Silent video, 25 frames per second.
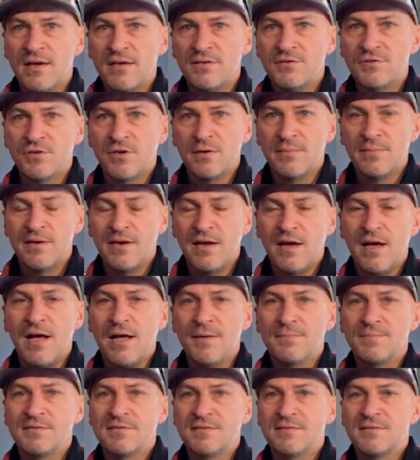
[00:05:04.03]
German
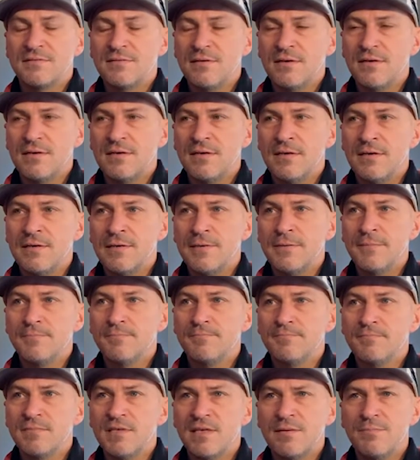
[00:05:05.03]
hops
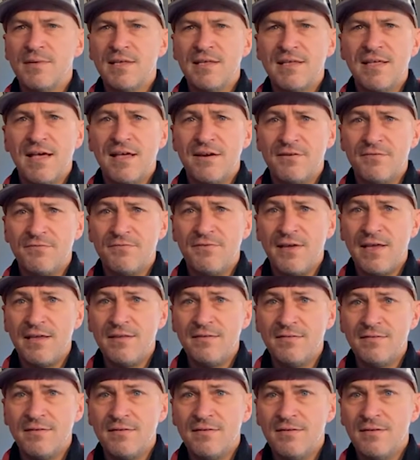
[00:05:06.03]
can be kind of
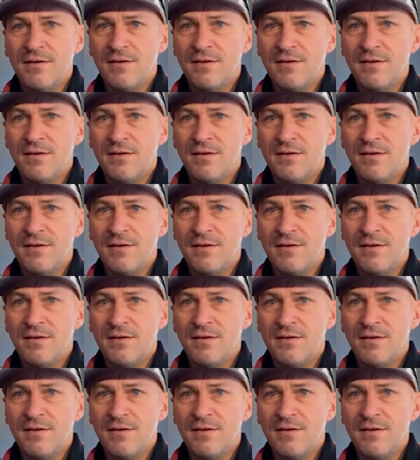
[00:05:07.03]
faint